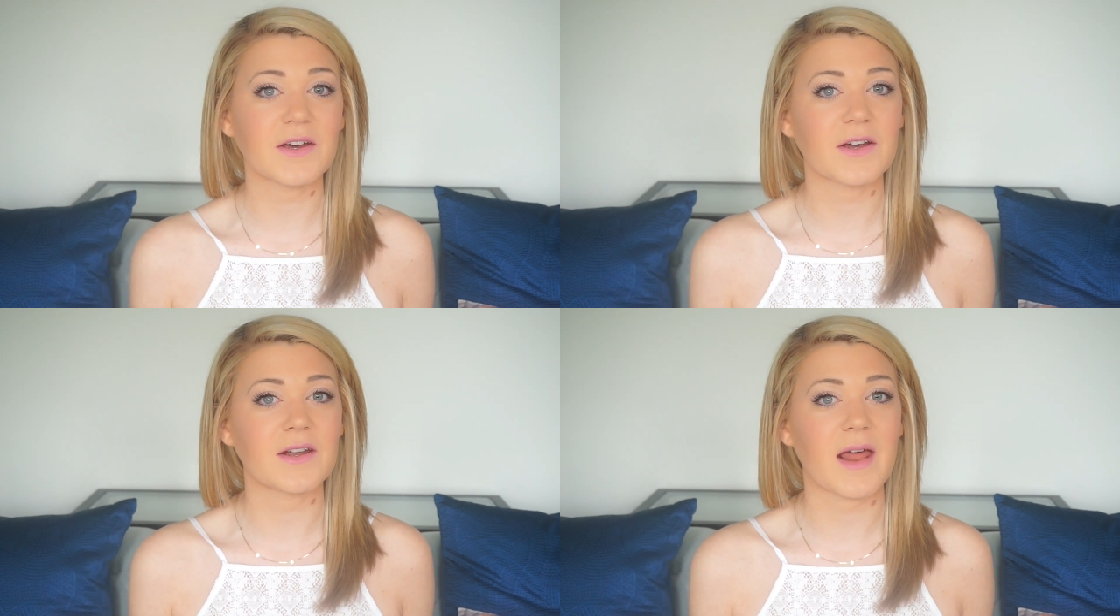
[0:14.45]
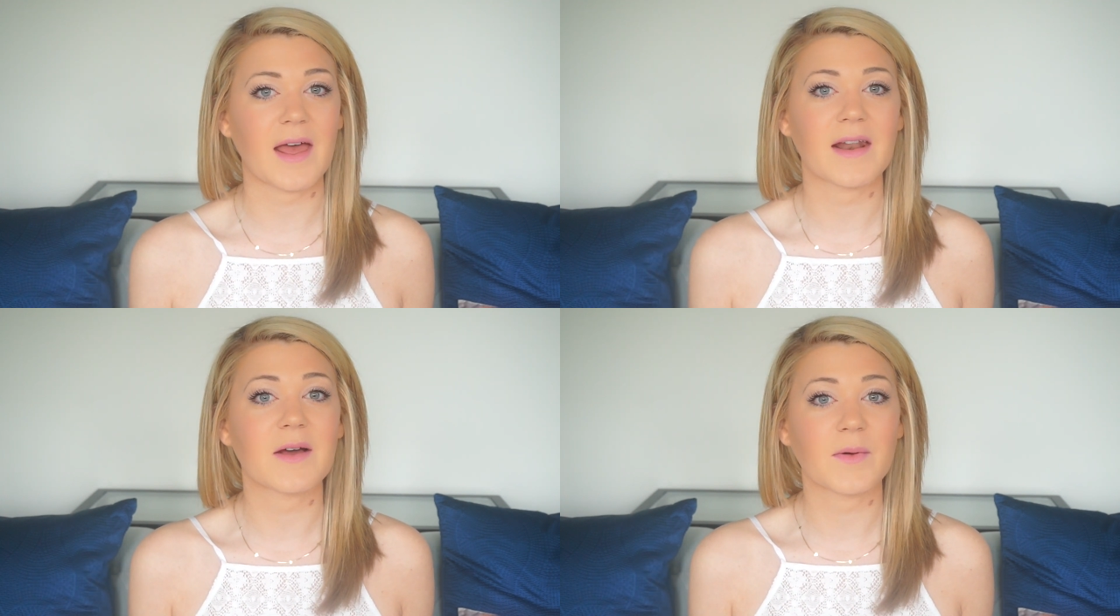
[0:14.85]
good
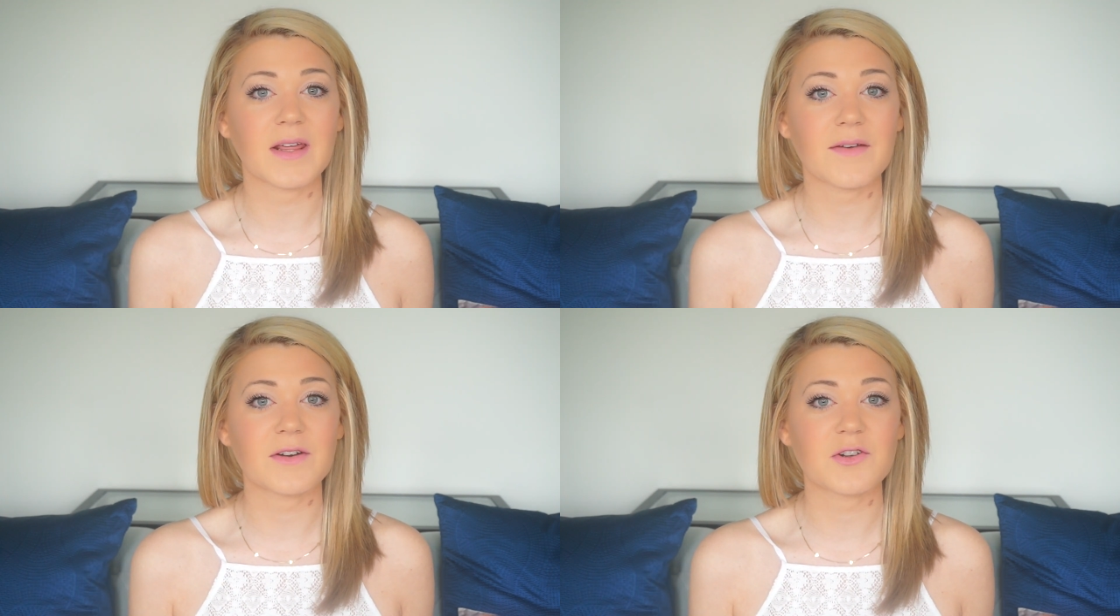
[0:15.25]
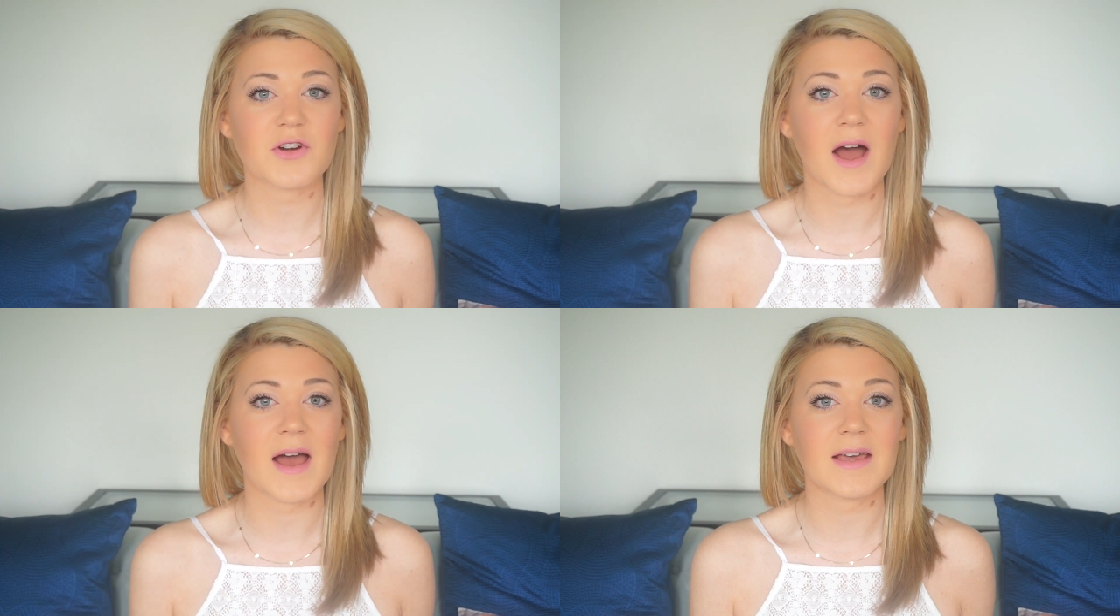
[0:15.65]
and I want to give it a
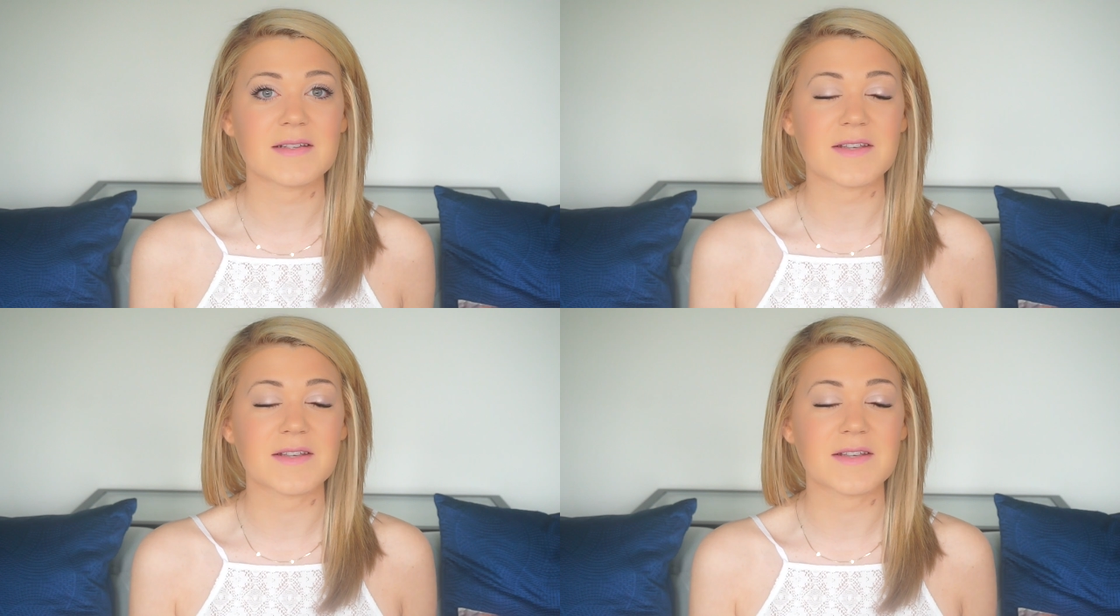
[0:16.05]
try,